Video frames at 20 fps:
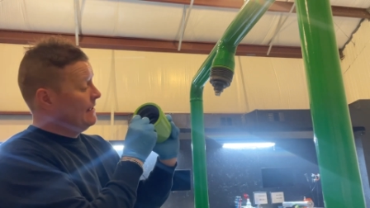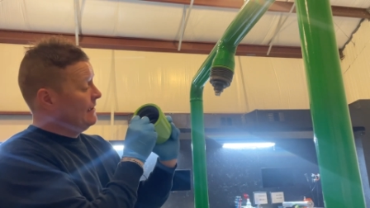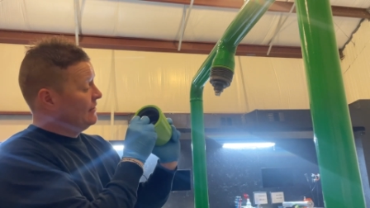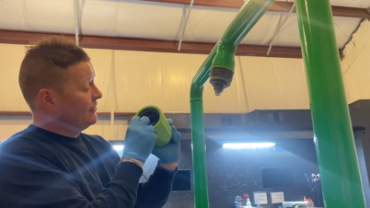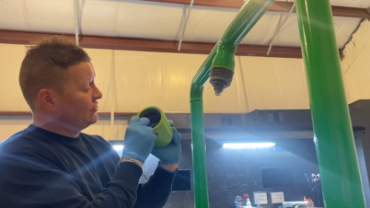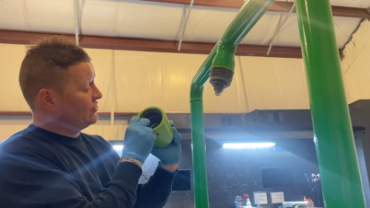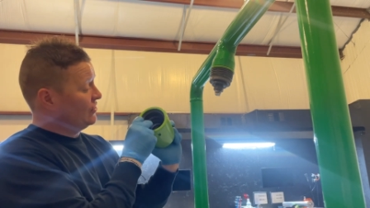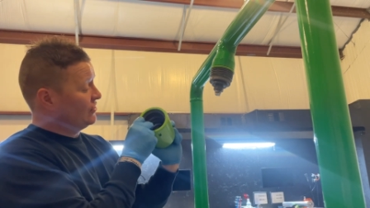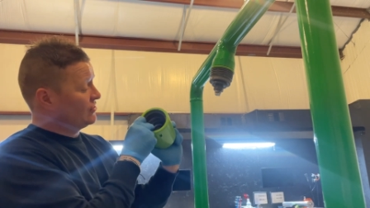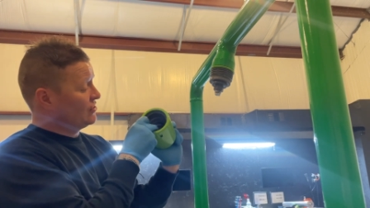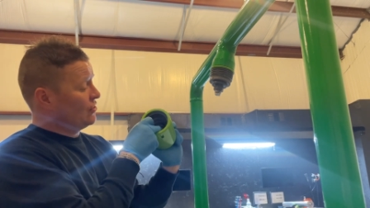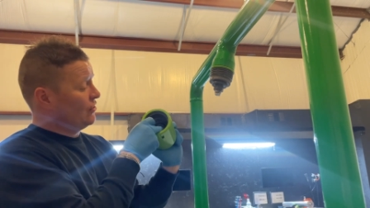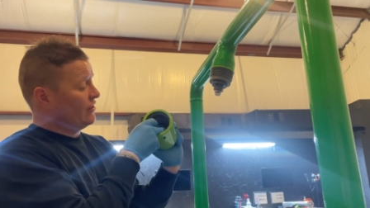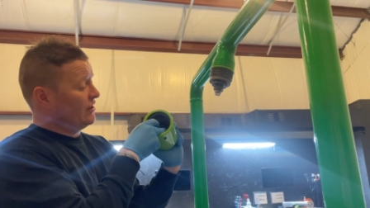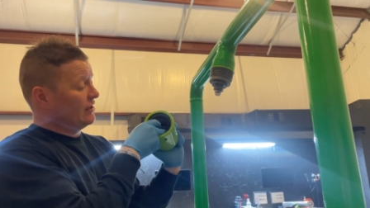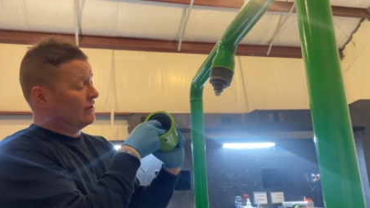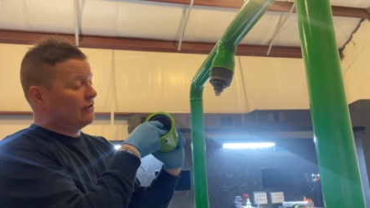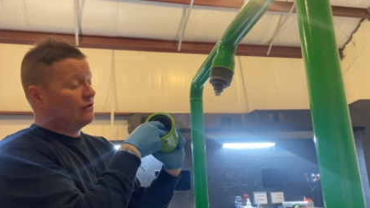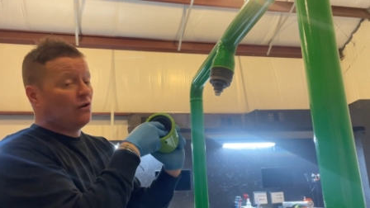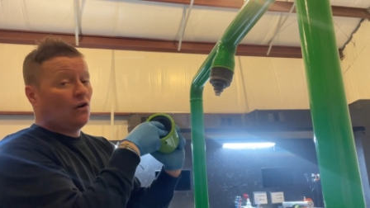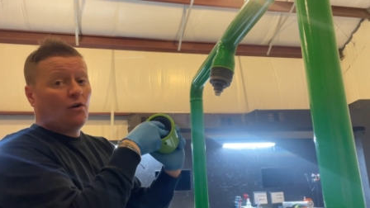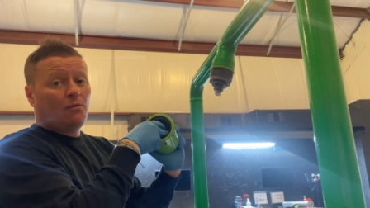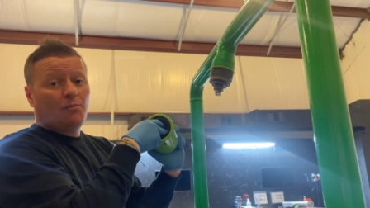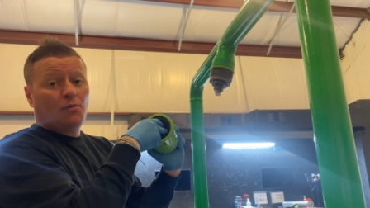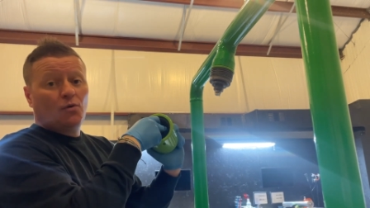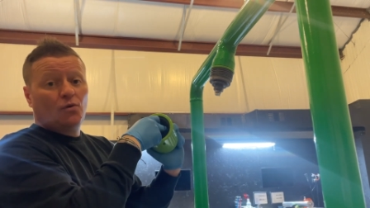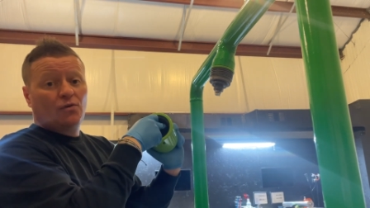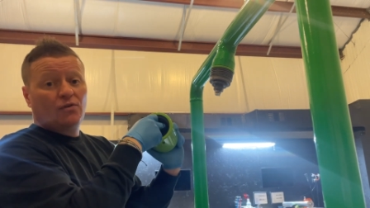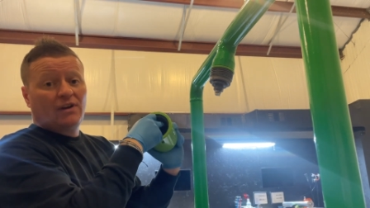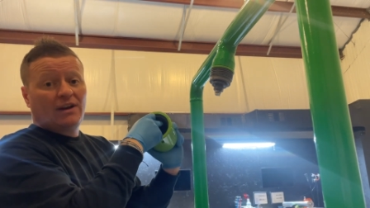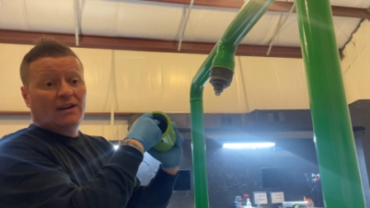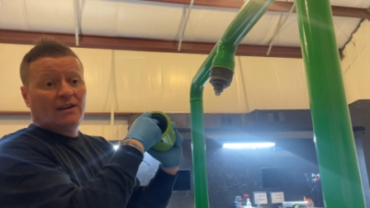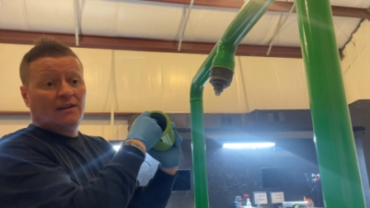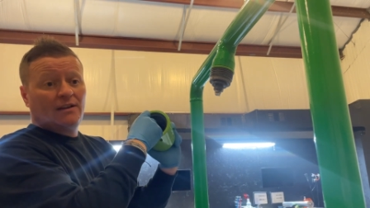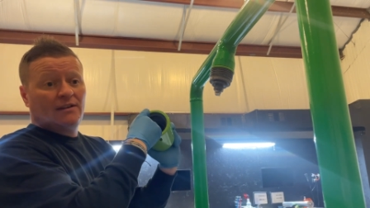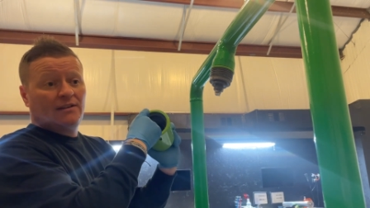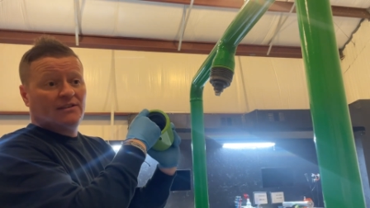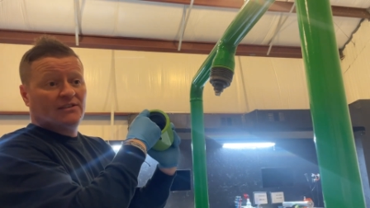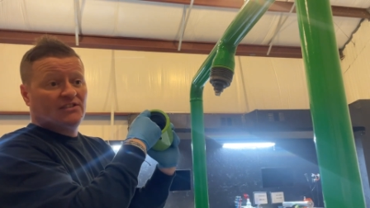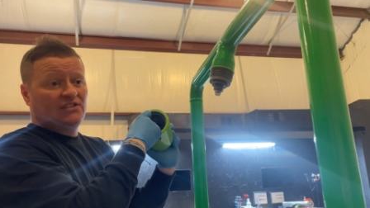So it's got the top O-ring
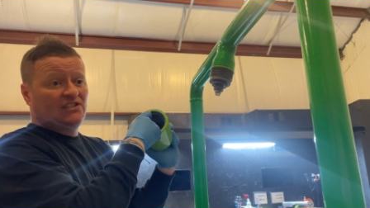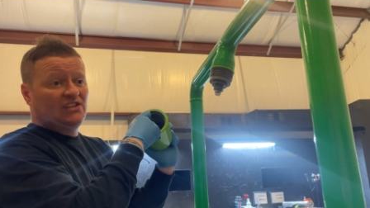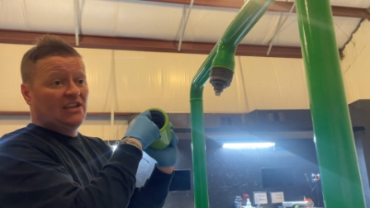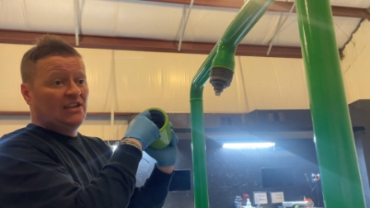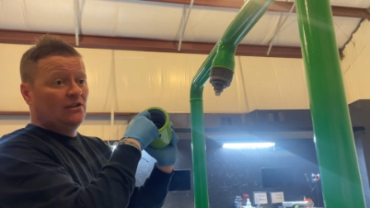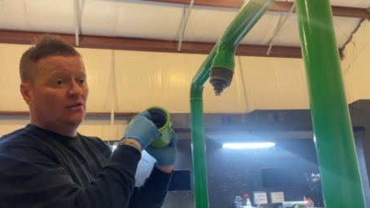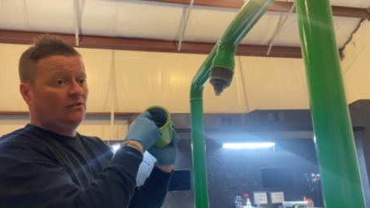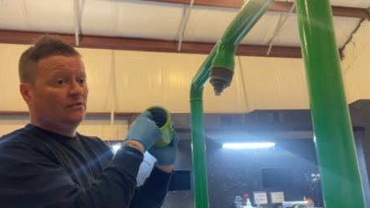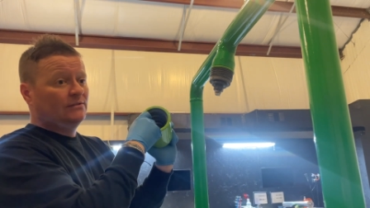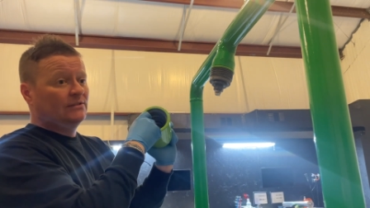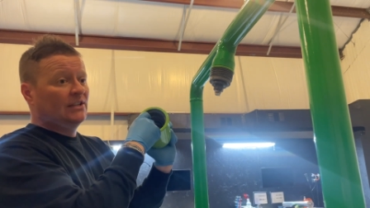seal